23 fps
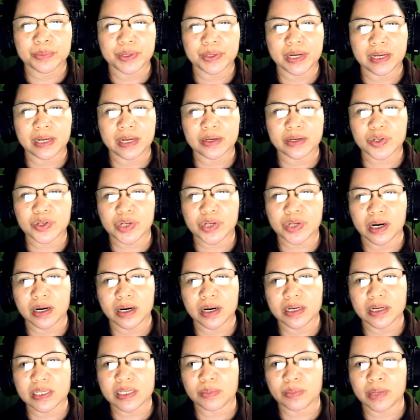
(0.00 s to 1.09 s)
and the
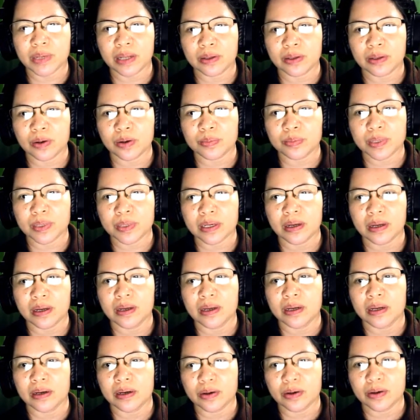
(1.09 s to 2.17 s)
charge of the atomic
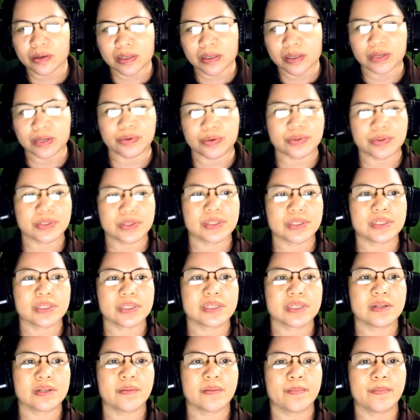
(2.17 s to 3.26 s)
nucleus.
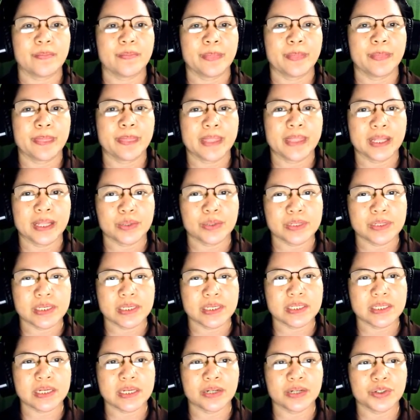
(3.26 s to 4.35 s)
That was
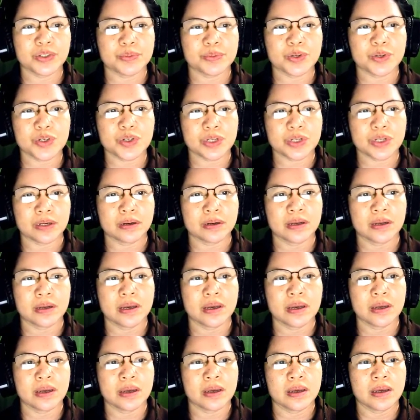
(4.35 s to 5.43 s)
his contribution.
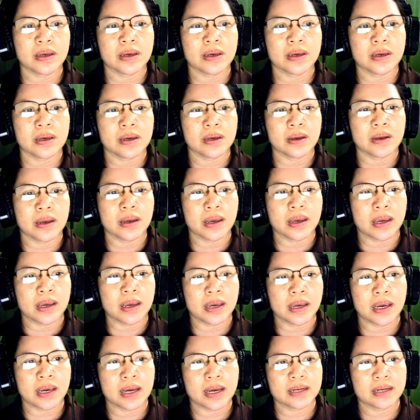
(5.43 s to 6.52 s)

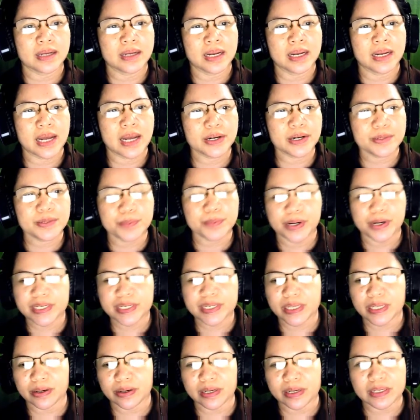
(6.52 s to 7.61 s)
And another
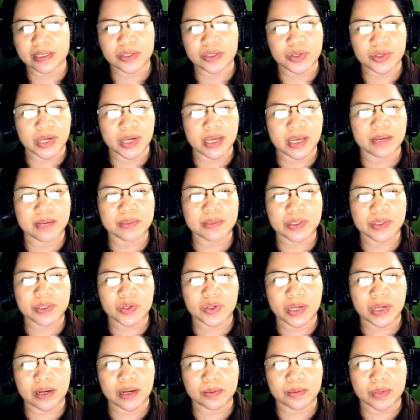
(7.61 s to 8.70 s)
person is James
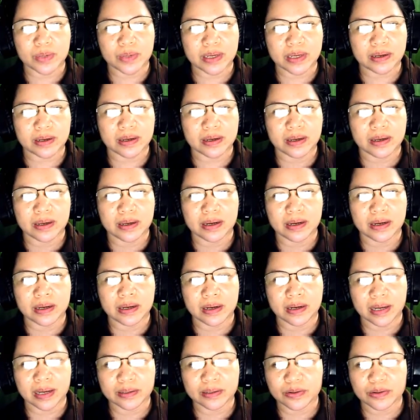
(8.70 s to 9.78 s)
Chadwick in
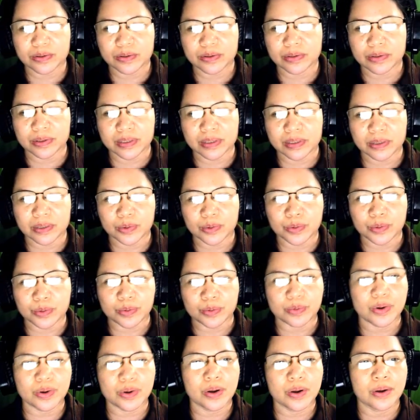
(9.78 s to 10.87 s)
1932.
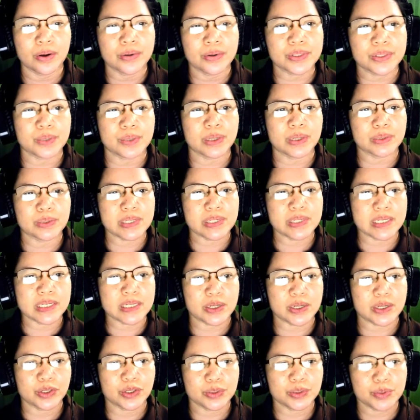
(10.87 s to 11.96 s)
So what was his
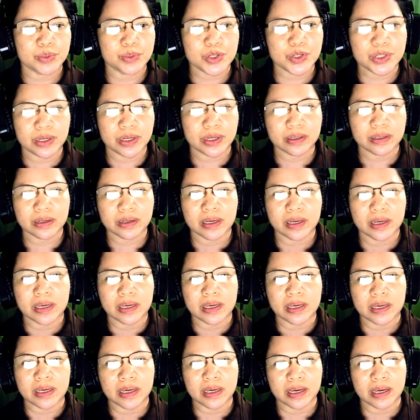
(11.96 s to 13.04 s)
contribution?
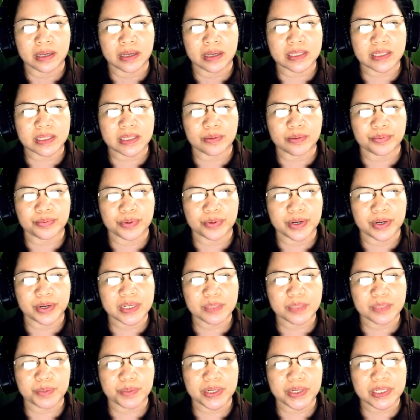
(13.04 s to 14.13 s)
He is the
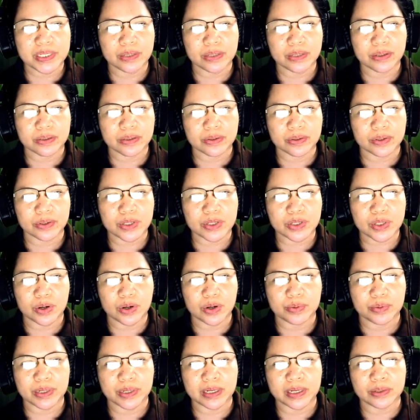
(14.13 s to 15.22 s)
first person to
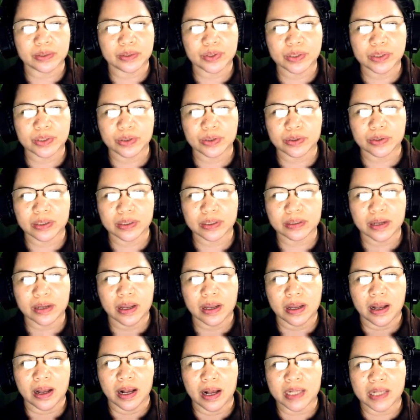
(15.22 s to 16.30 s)
discover that neutron,
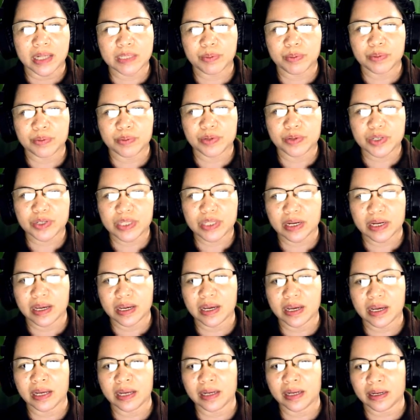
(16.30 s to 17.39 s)
as previously
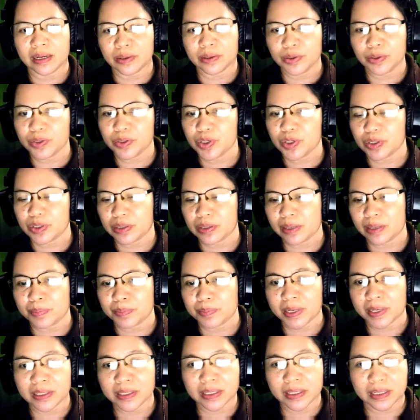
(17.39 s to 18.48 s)
an unknown neutral
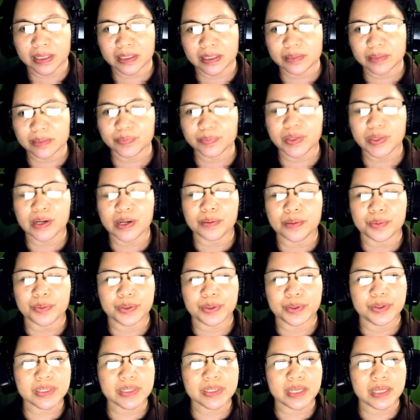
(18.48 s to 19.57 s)
particle,
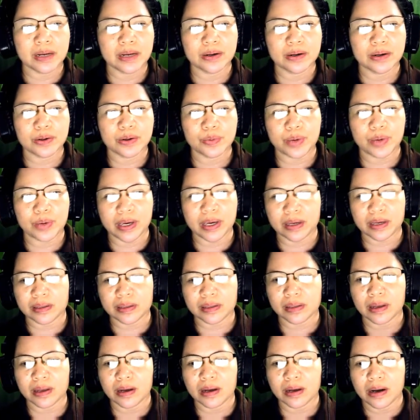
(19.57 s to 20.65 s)
produced along with
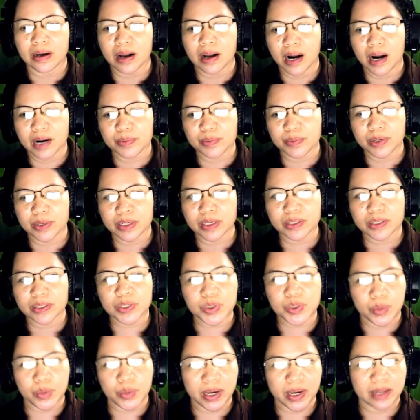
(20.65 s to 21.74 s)
carbon
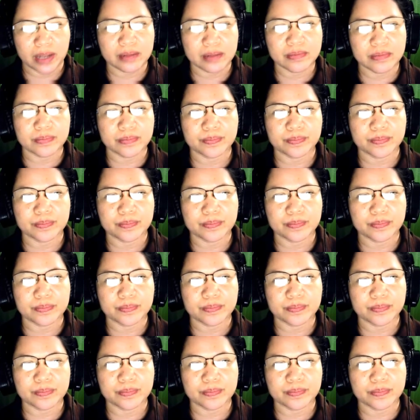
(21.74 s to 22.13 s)
12.